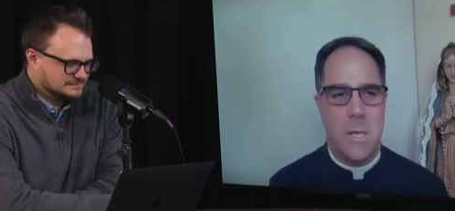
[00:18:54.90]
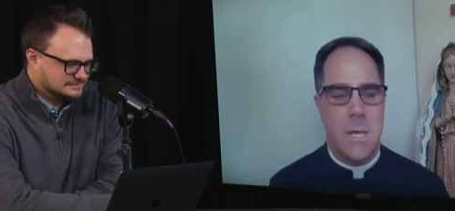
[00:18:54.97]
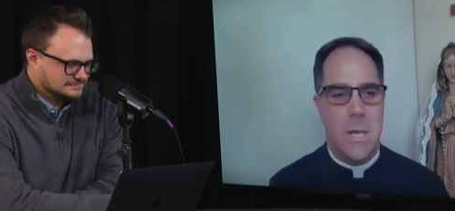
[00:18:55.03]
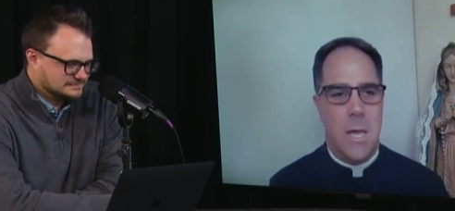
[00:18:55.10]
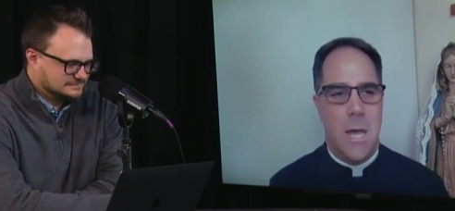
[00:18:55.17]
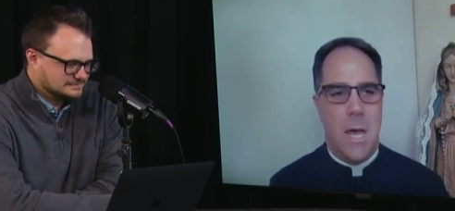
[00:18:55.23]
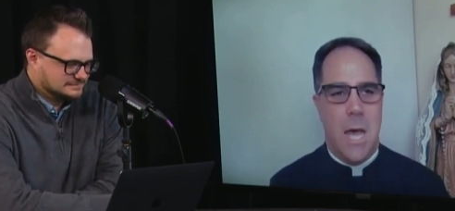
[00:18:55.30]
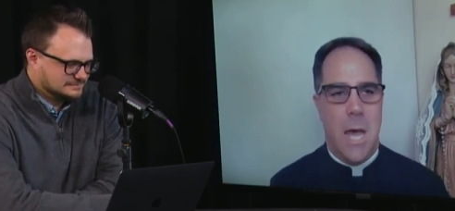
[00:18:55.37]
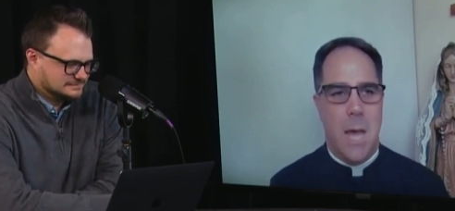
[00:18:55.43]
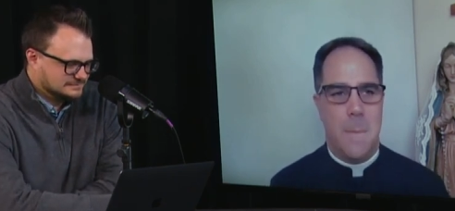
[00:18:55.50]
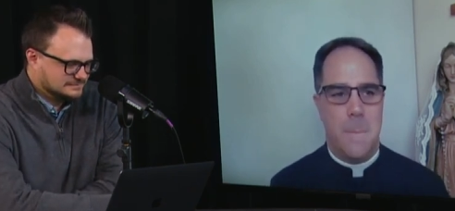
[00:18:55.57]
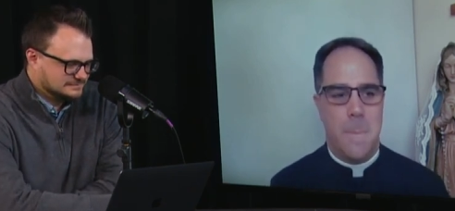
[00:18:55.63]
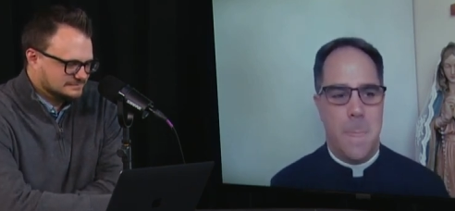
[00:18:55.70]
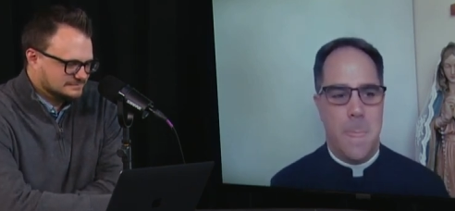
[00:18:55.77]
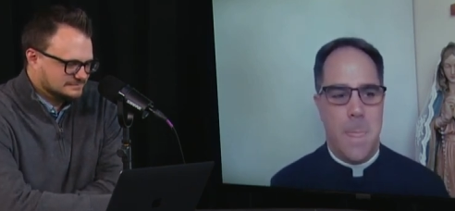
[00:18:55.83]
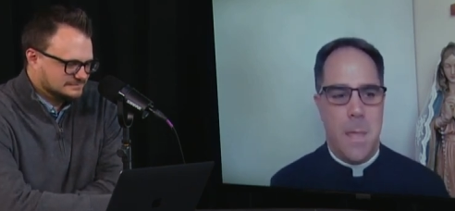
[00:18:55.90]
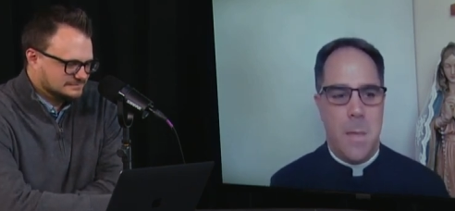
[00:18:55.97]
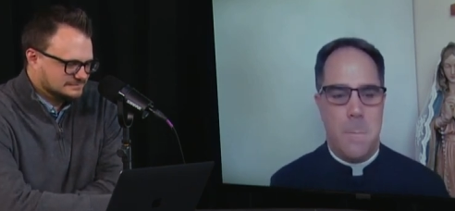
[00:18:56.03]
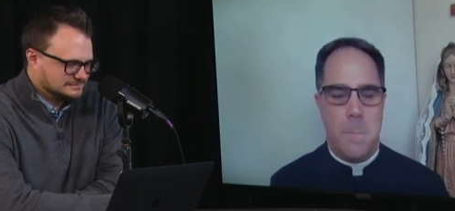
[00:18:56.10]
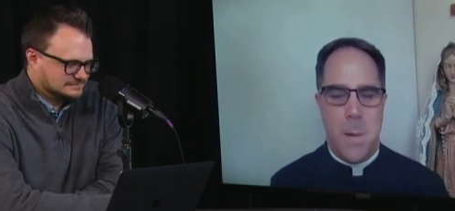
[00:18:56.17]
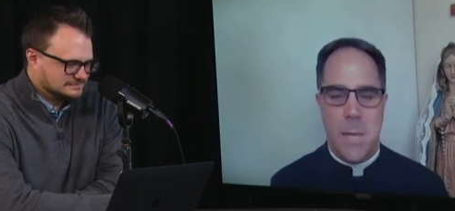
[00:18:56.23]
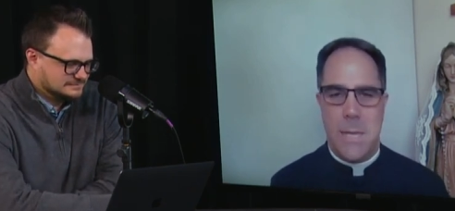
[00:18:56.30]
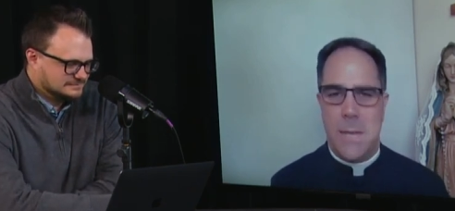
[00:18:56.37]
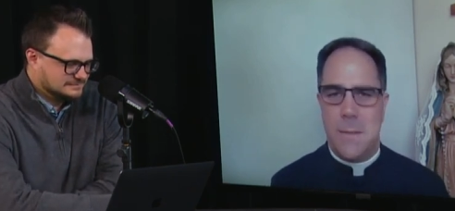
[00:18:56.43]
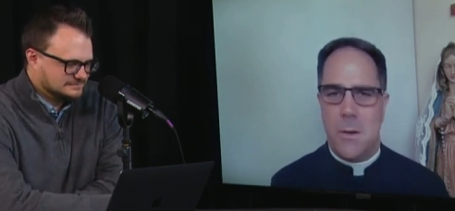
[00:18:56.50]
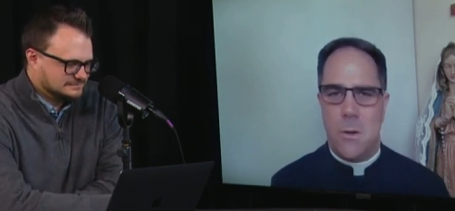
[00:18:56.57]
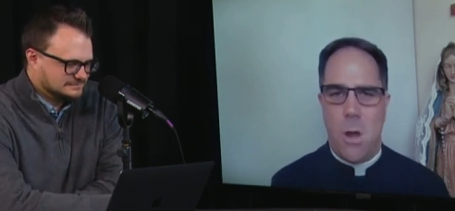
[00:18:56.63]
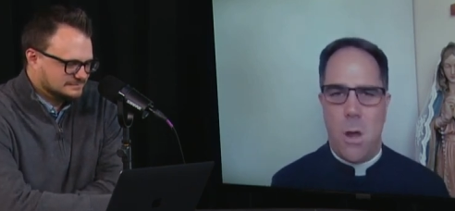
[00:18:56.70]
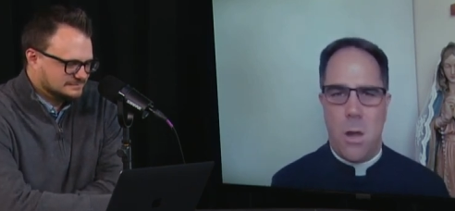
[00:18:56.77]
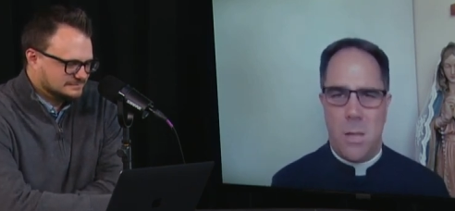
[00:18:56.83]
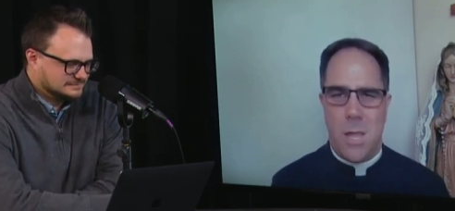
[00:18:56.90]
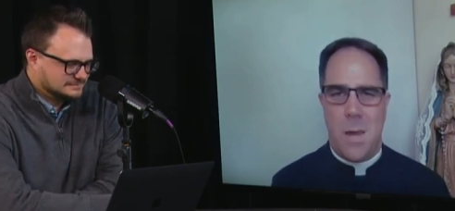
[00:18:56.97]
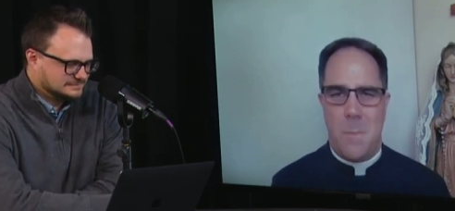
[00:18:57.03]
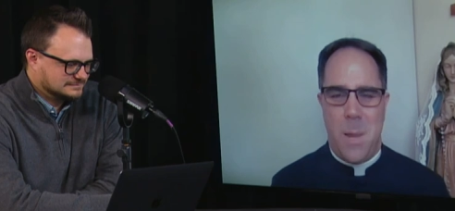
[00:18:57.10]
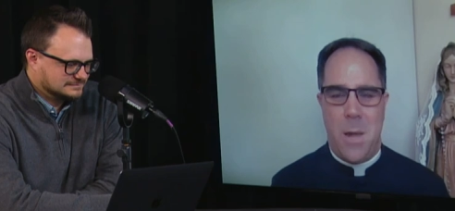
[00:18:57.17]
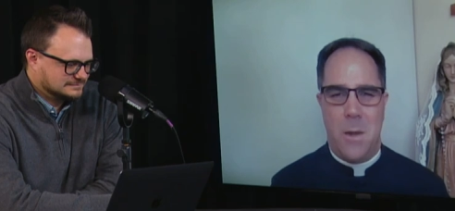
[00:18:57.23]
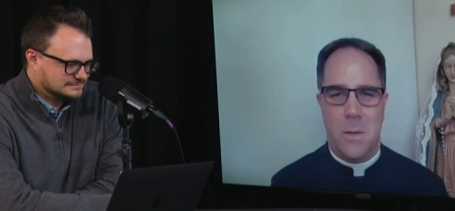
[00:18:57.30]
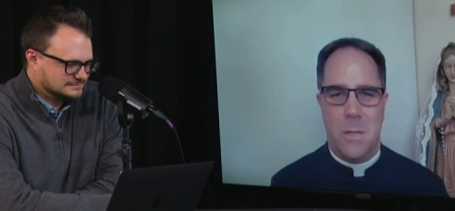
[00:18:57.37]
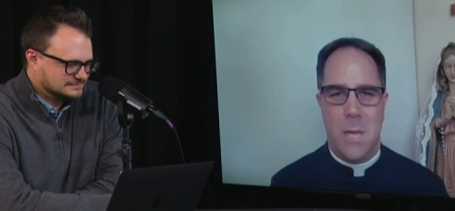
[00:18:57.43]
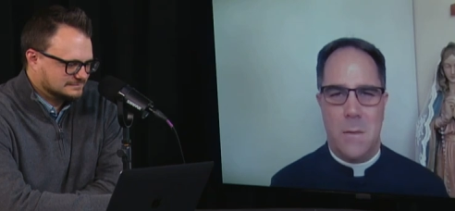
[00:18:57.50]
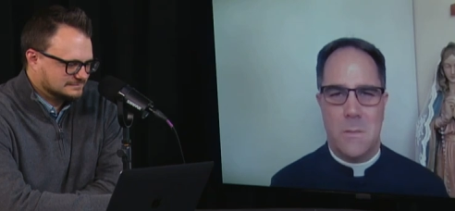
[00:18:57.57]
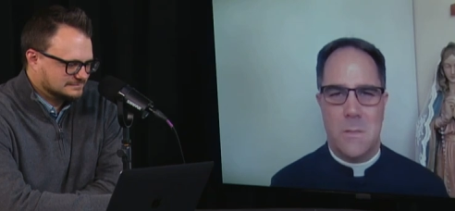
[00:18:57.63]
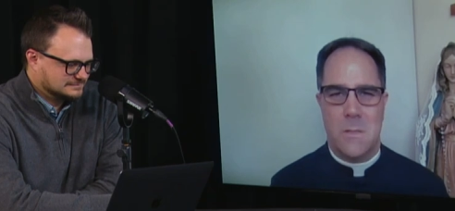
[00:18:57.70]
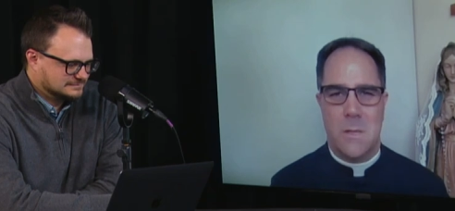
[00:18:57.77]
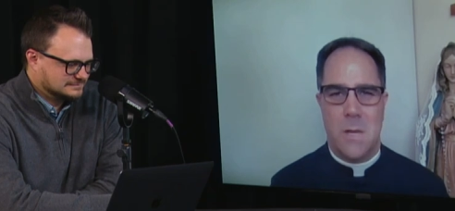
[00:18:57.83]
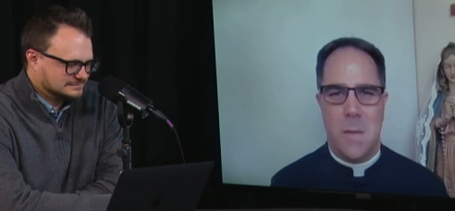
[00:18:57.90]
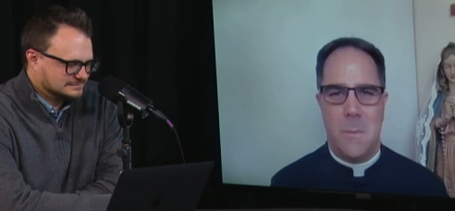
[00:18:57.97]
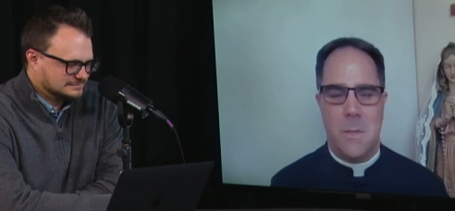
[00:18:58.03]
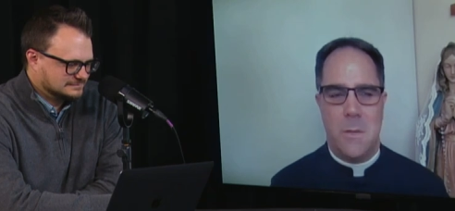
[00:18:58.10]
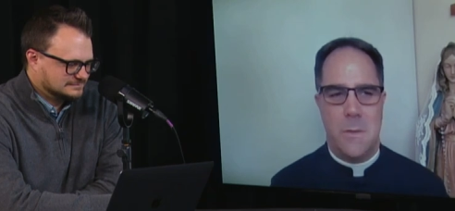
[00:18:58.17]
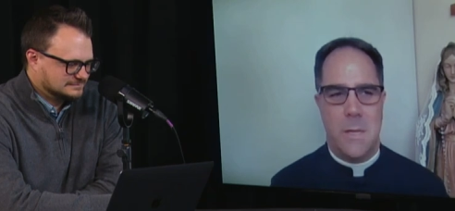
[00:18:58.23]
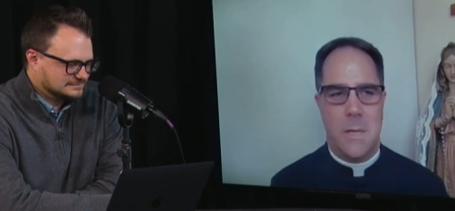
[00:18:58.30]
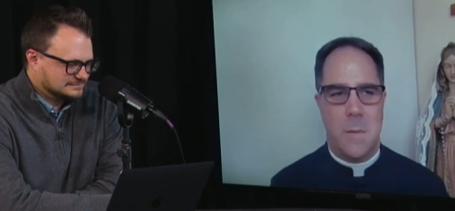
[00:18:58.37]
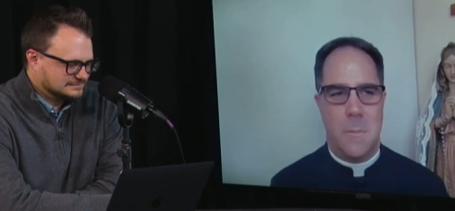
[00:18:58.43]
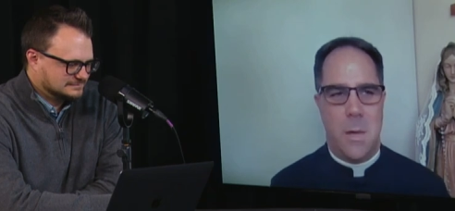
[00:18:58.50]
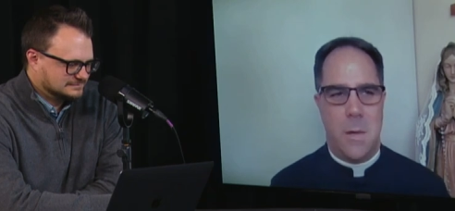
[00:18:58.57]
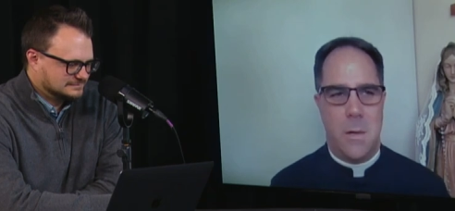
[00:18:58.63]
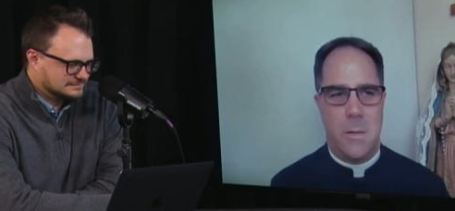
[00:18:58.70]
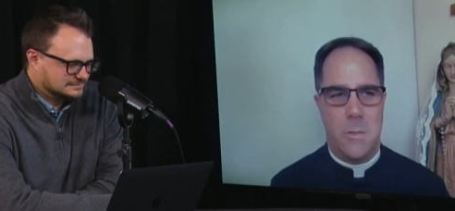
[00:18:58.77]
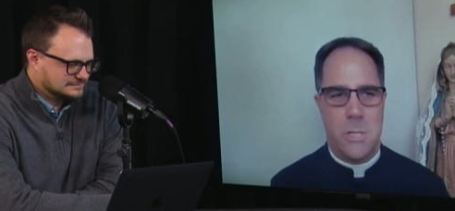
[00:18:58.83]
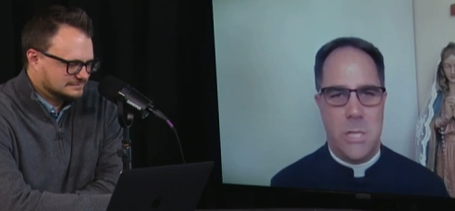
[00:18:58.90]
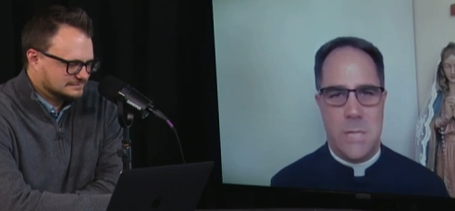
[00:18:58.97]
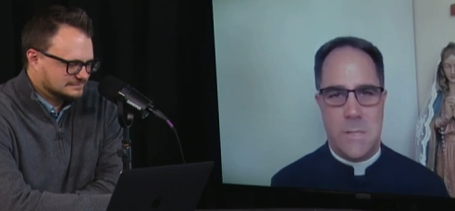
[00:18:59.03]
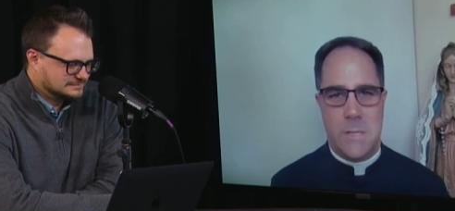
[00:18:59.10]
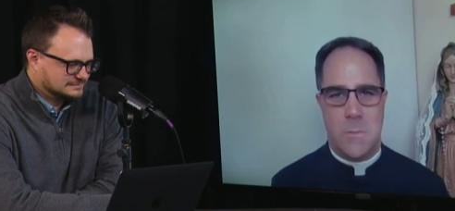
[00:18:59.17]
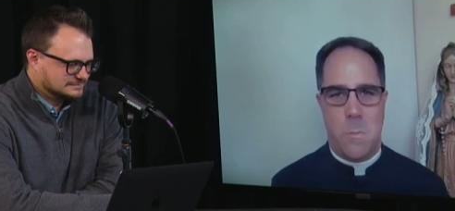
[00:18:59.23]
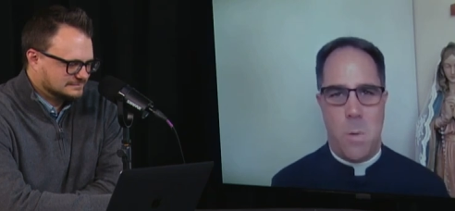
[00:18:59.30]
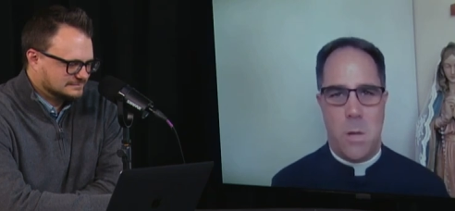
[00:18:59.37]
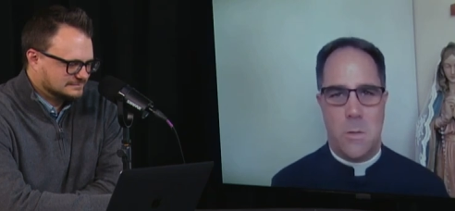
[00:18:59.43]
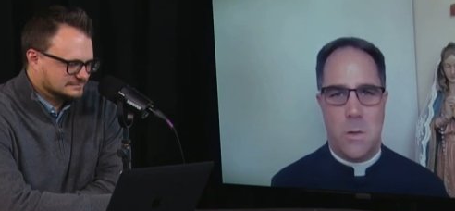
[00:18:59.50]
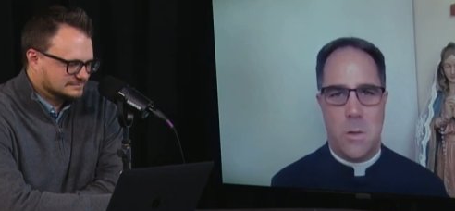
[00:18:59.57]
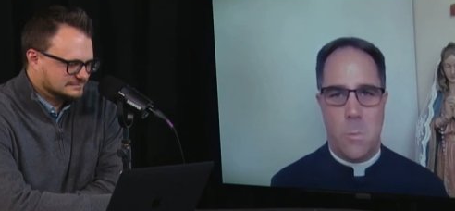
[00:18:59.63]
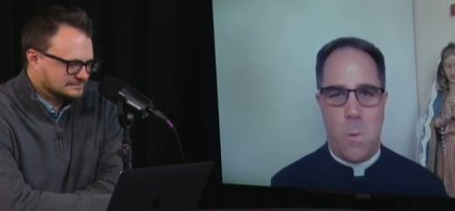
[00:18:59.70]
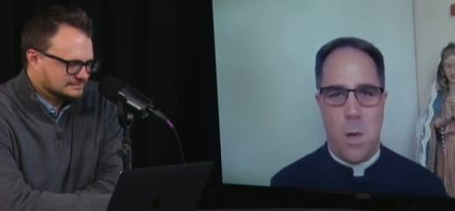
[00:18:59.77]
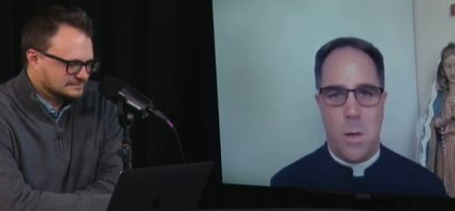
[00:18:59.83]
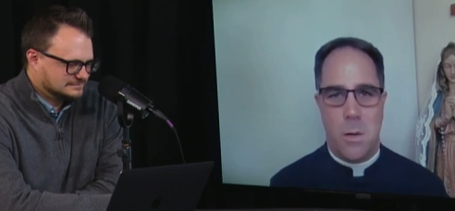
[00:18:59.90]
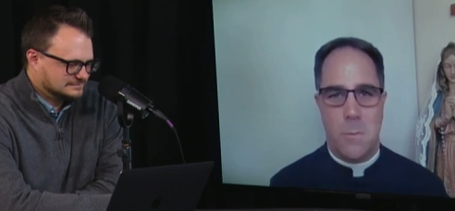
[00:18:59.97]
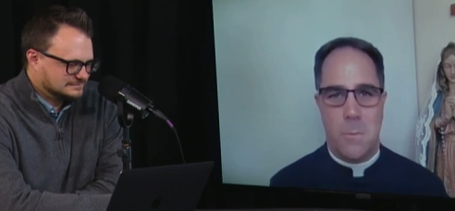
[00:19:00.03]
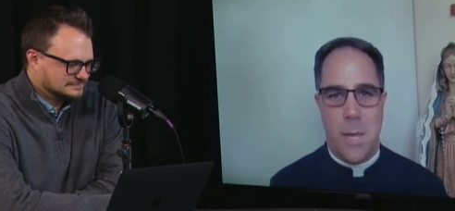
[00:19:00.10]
Speaker 1: Um, but yeah, there are a lot of parallels. I mean, you think about it. Jesus walked on water, right?